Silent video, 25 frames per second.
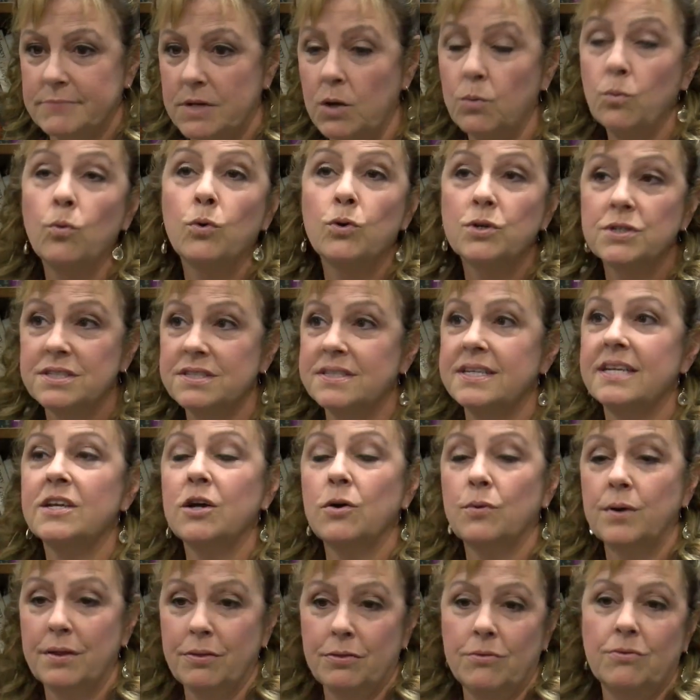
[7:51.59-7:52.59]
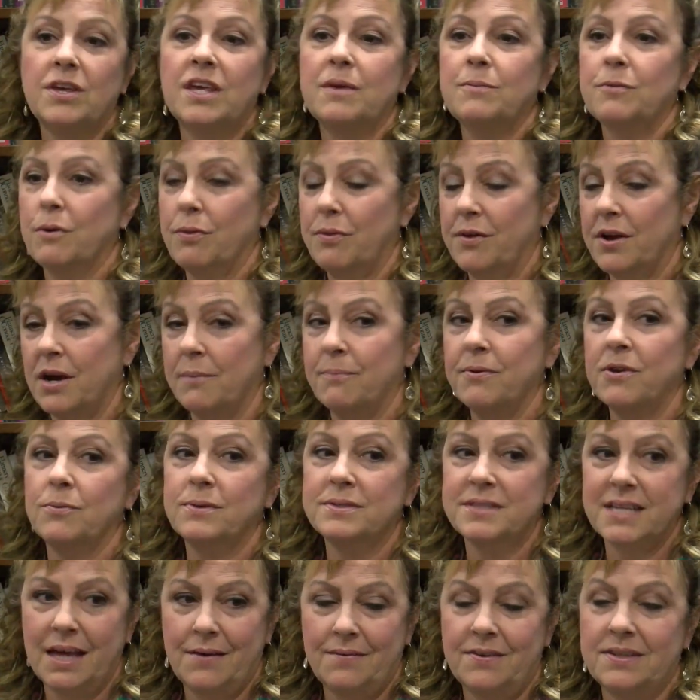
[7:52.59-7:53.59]
Worse than going through chemotherapy
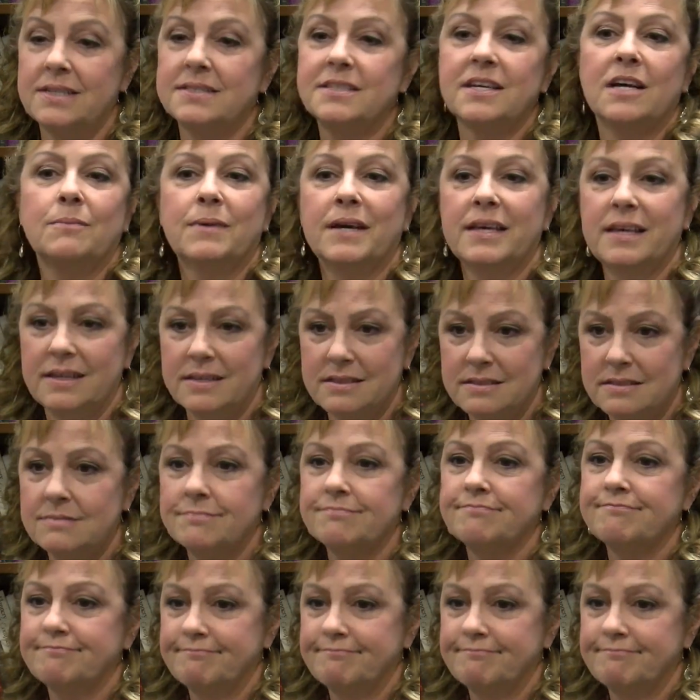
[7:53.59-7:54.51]
was having to tell my kids.